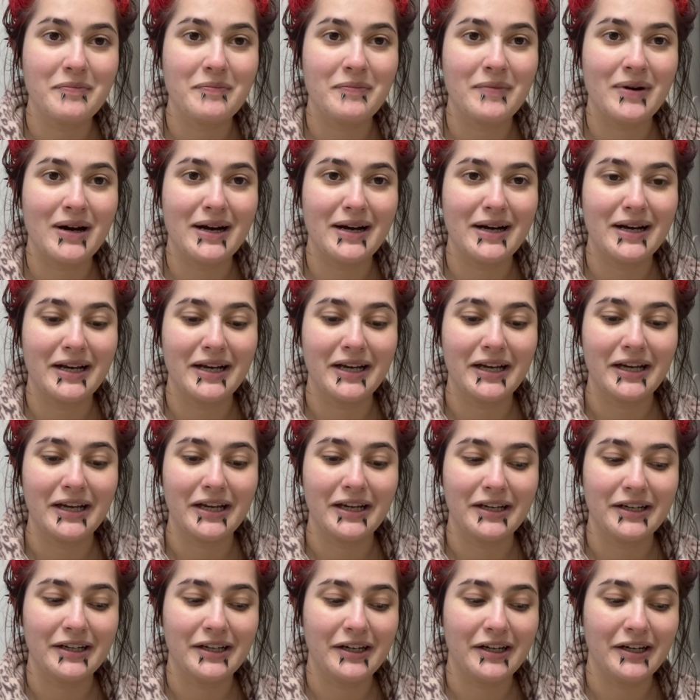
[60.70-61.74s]

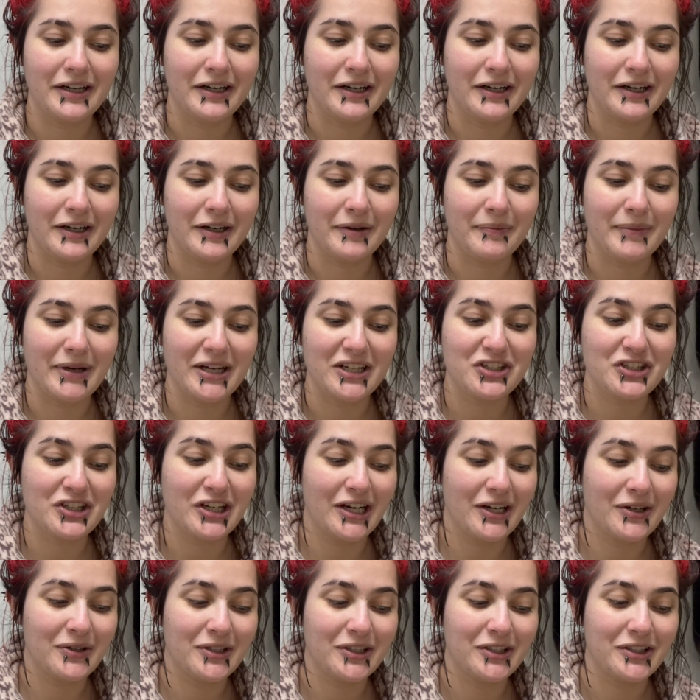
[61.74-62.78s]
my
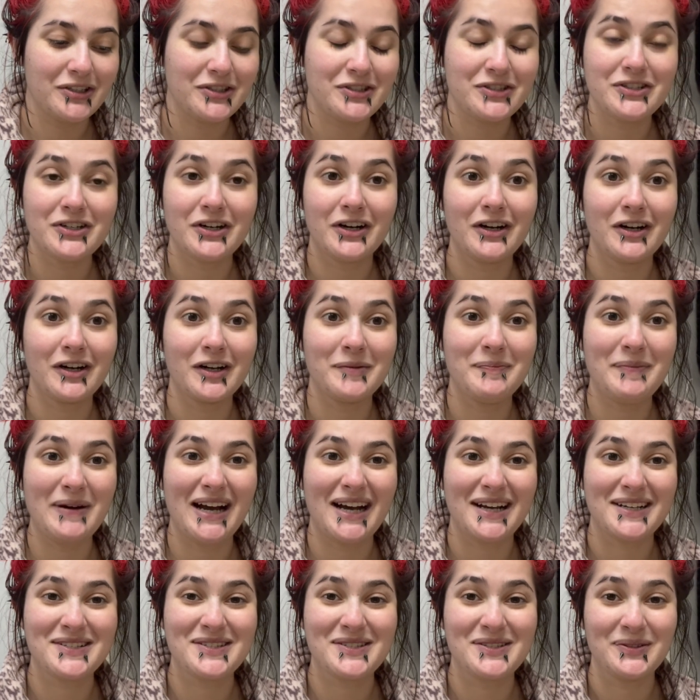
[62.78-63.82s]
childhood dog
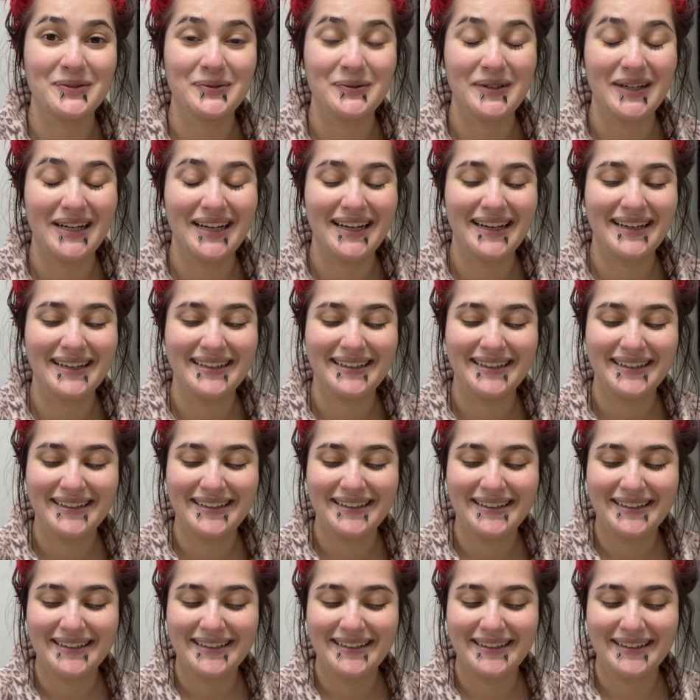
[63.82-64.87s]
passed away.
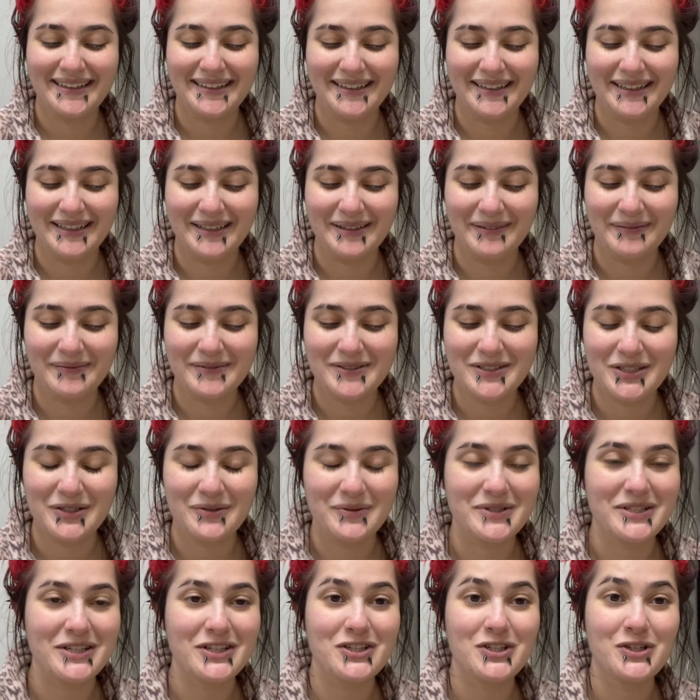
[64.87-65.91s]
She
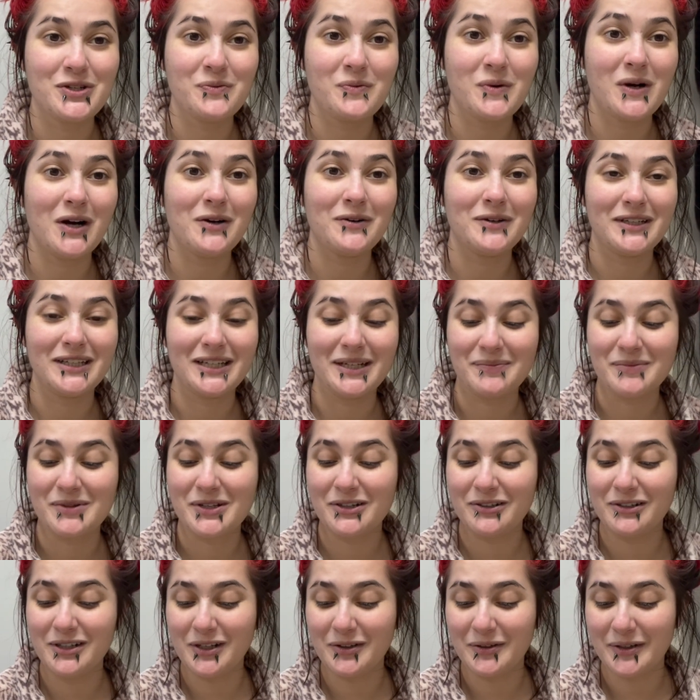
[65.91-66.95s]
was a Chihuahua named
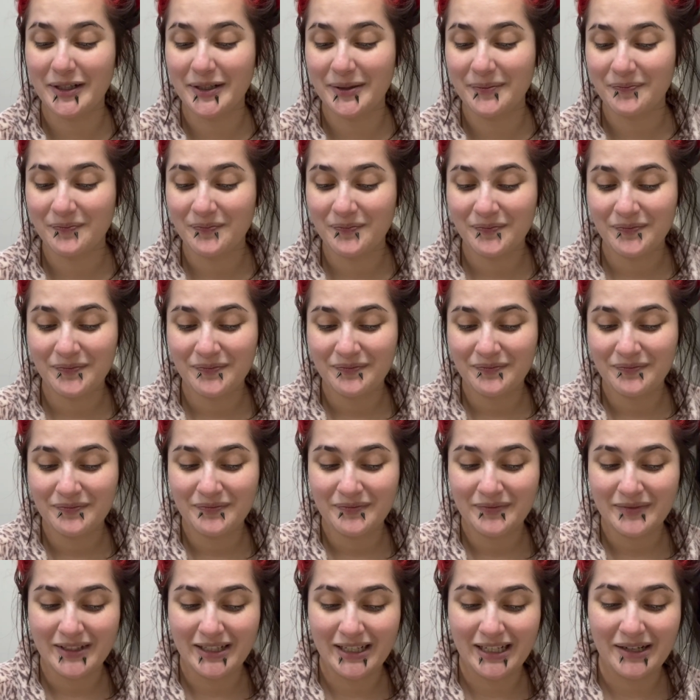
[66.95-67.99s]
Chloe,
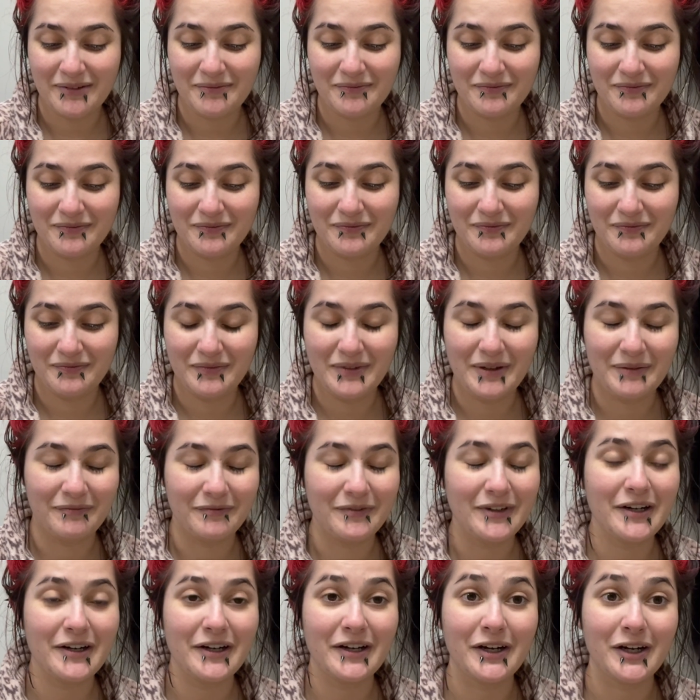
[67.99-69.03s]
and I'm
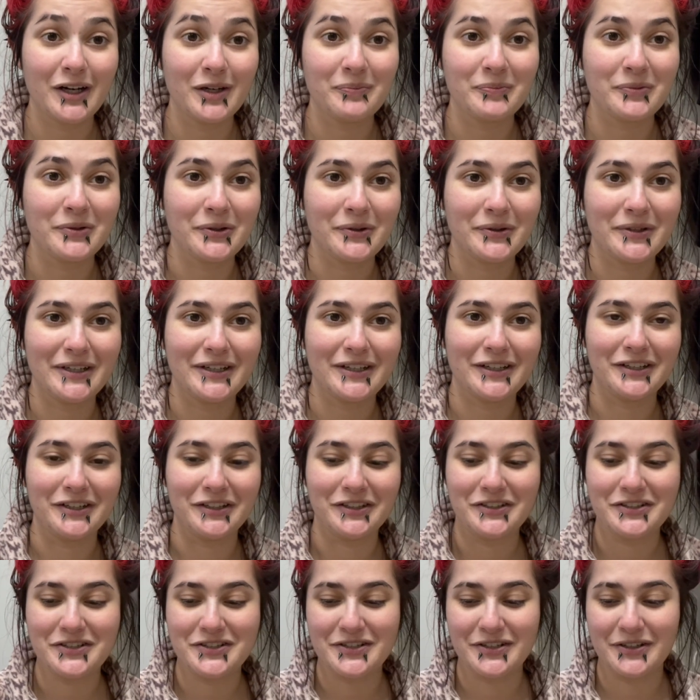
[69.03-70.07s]
very heartbroken.
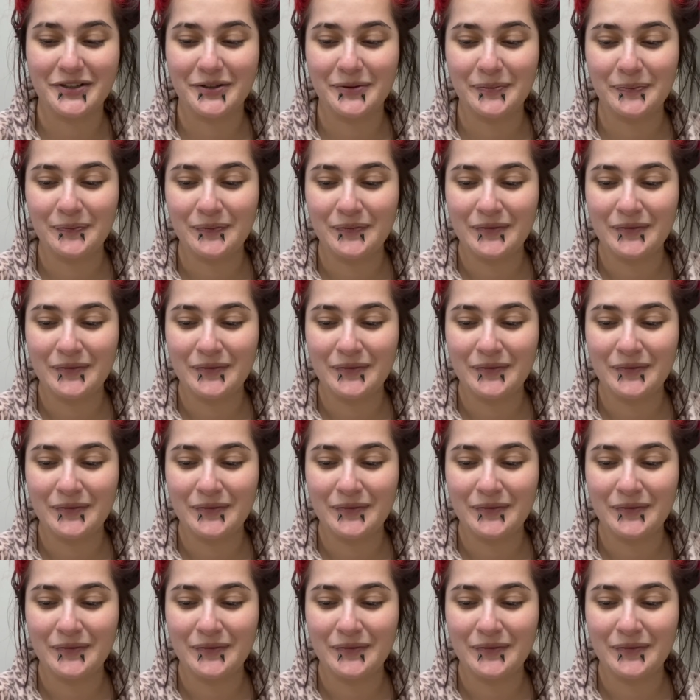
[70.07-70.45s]
So,